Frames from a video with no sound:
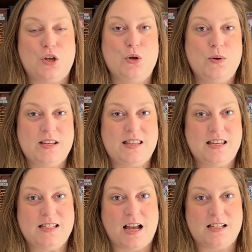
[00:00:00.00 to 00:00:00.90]
who is
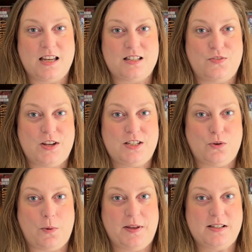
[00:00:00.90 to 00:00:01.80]
the sexiest fantasy
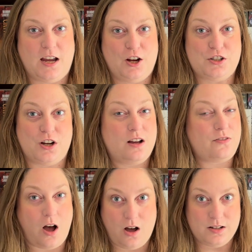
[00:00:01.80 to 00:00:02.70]
romance character of
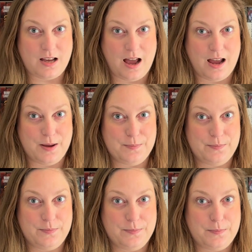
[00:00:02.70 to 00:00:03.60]
all
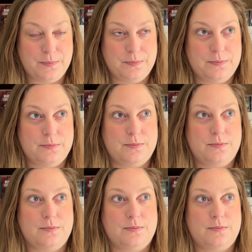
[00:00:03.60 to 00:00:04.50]
time?
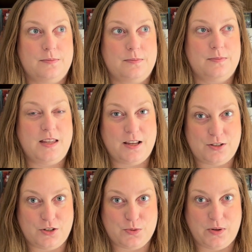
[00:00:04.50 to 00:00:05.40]
The
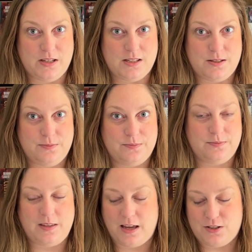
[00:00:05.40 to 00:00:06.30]
answer is
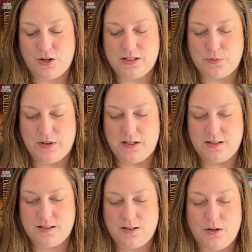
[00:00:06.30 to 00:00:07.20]

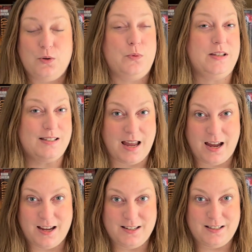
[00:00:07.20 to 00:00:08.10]
Reese.
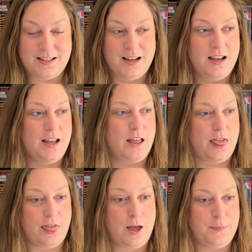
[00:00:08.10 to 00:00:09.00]
Rhysand, the